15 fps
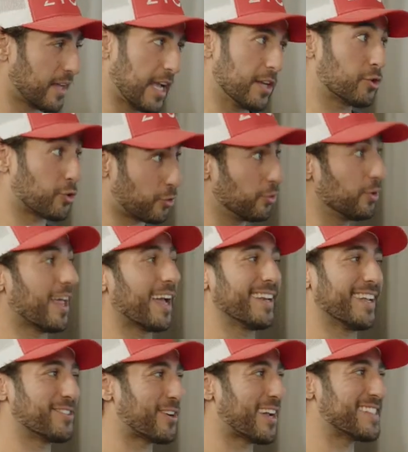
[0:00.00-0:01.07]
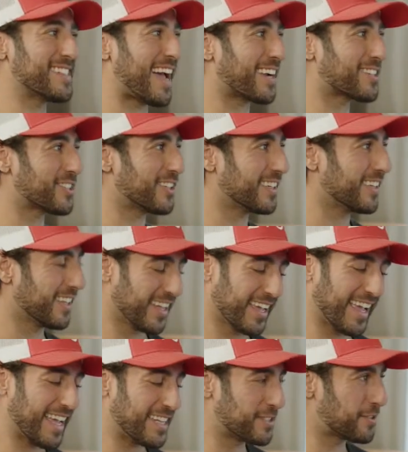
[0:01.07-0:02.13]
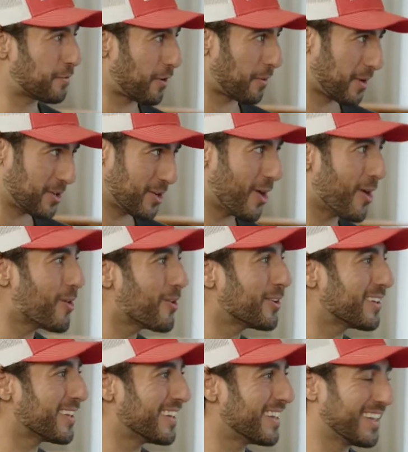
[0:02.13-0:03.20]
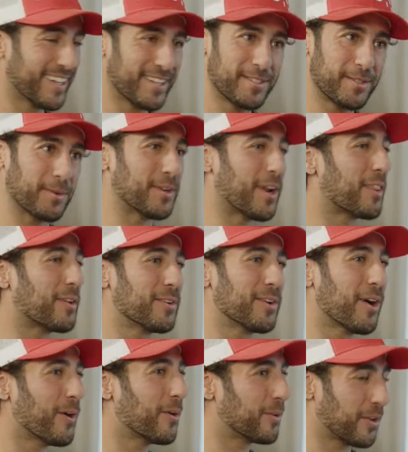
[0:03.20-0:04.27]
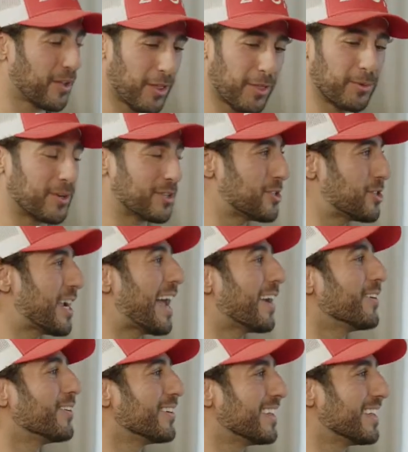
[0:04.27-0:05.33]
a true Lightning transaction is from a node to another node through a channel.